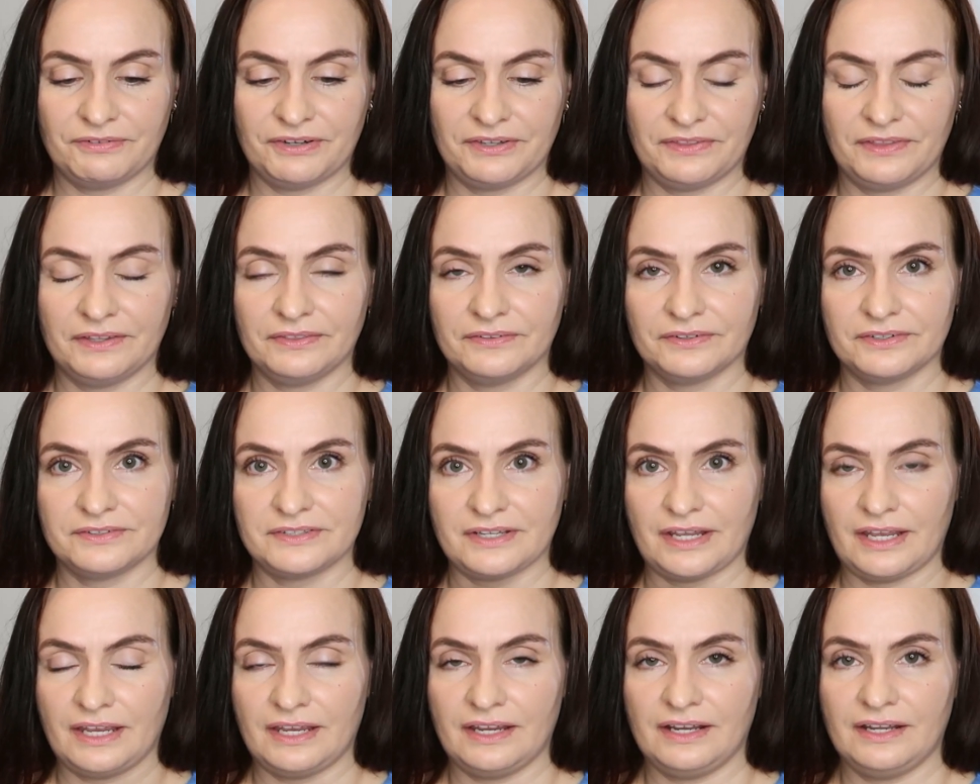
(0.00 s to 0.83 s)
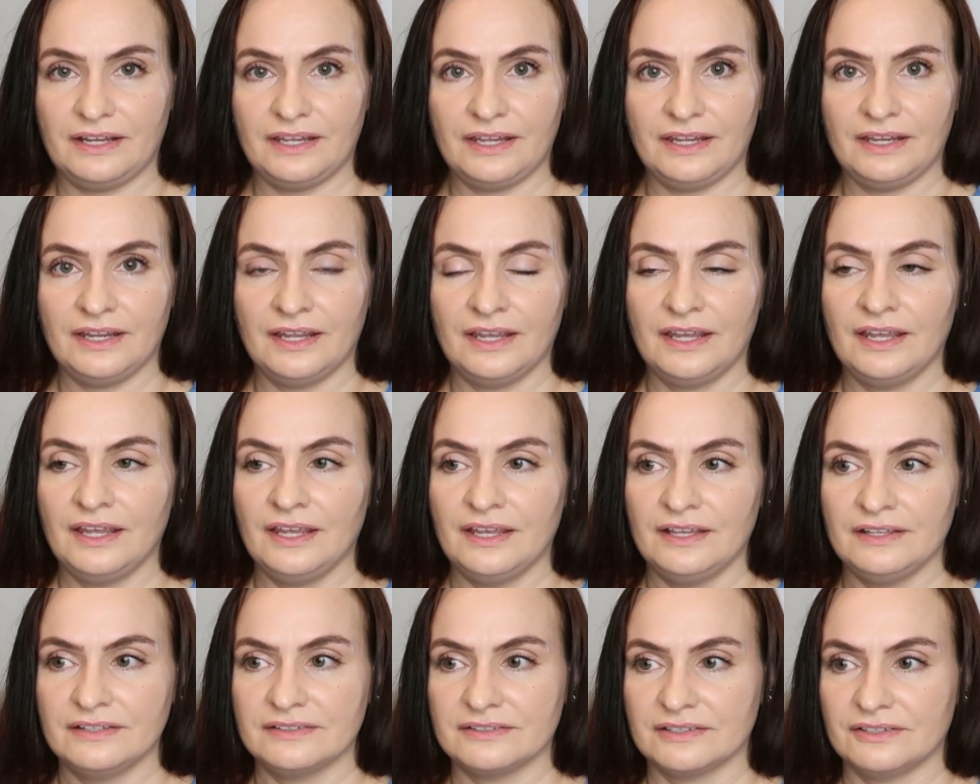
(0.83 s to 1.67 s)
I think there's 80,
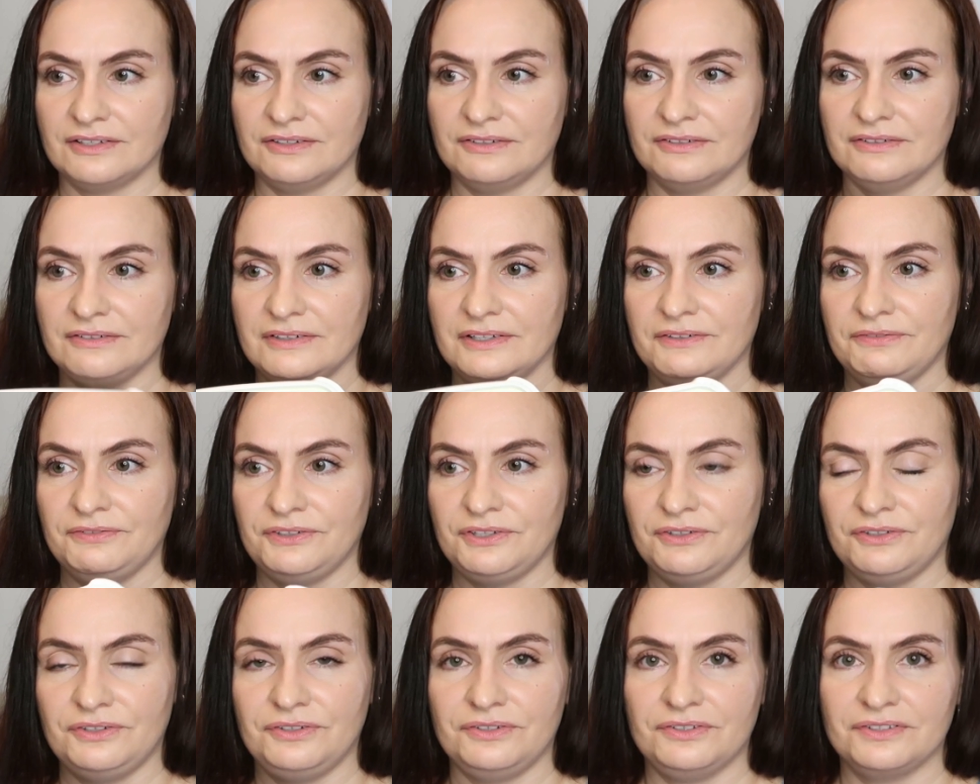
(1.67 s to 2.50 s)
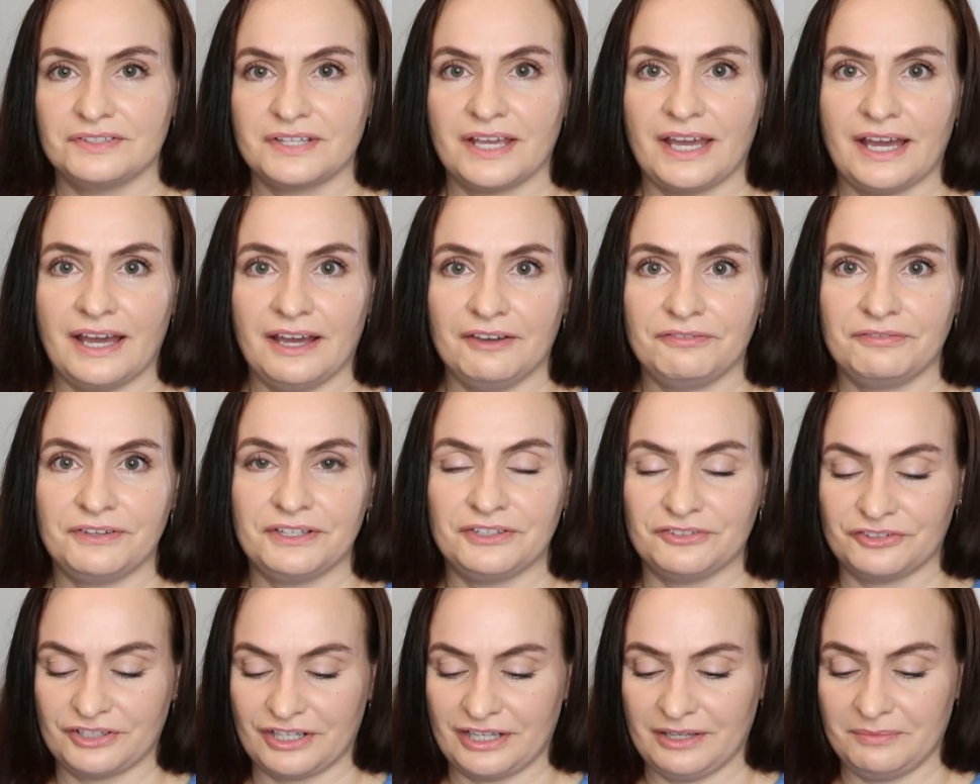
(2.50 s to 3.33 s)
so if you use half
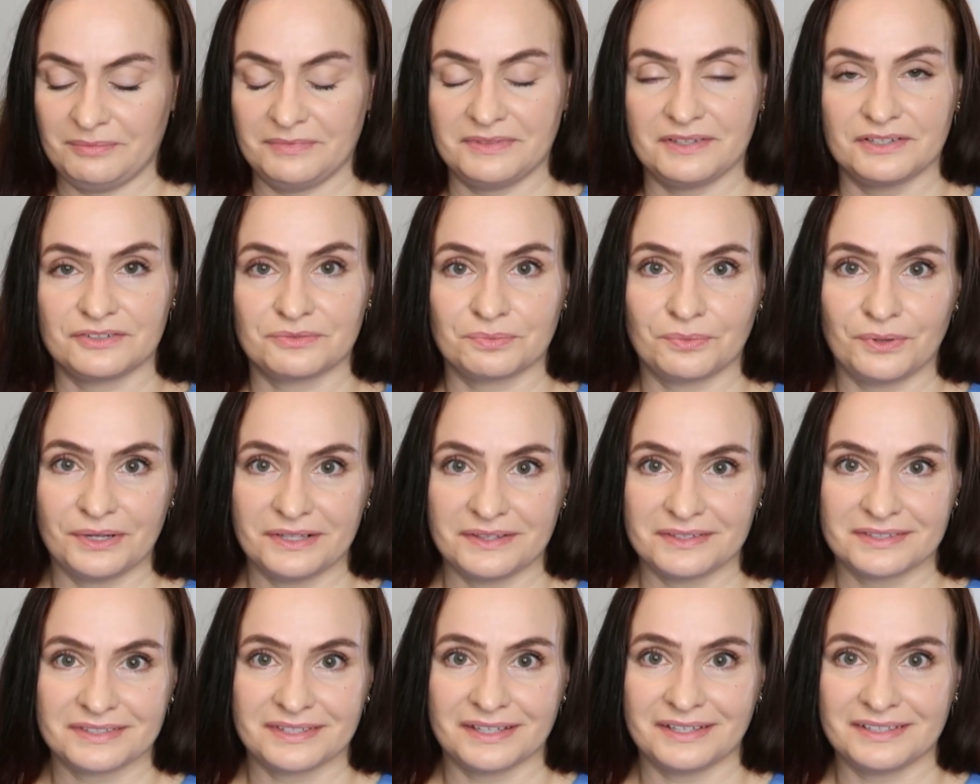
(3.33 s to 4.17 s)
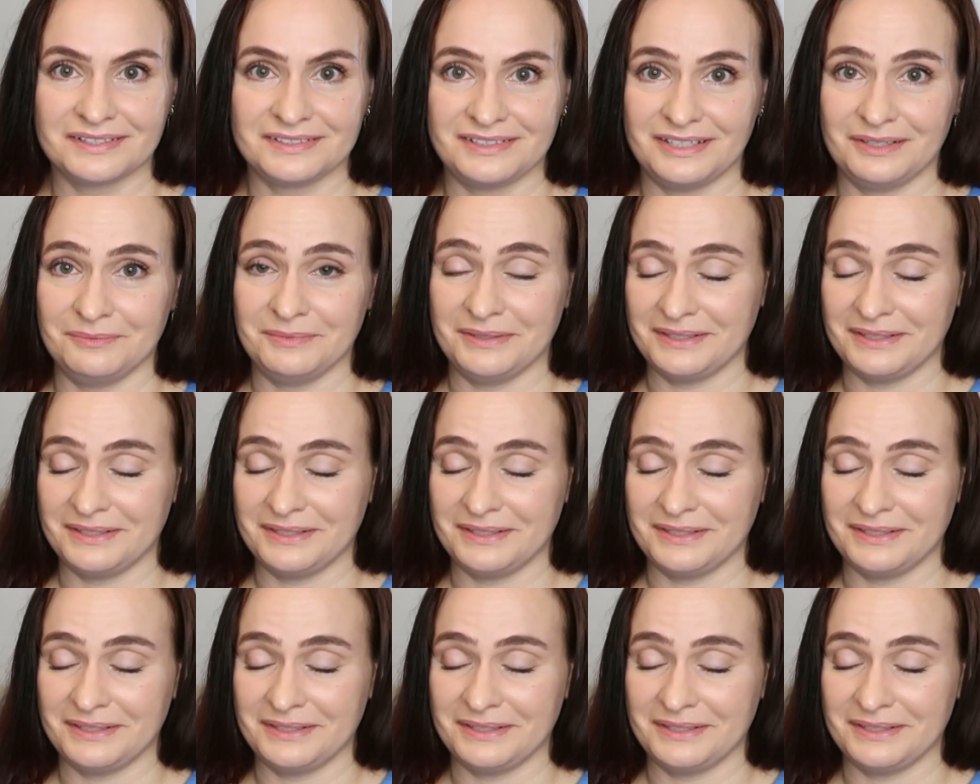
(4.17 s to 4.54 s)
each time, there's 160.